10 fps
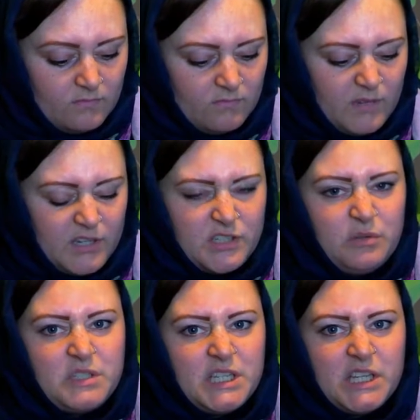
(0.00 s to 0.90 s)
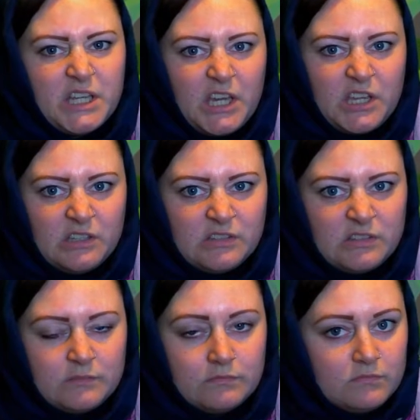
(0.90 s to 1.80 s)
"I don't eat
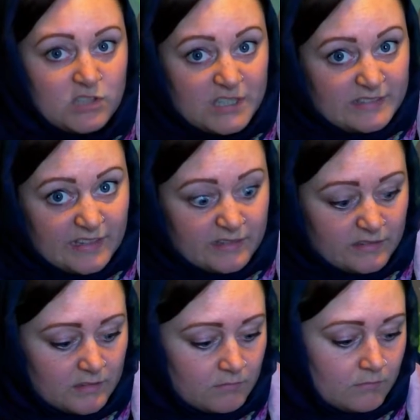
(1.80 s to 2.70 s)
kings," she says.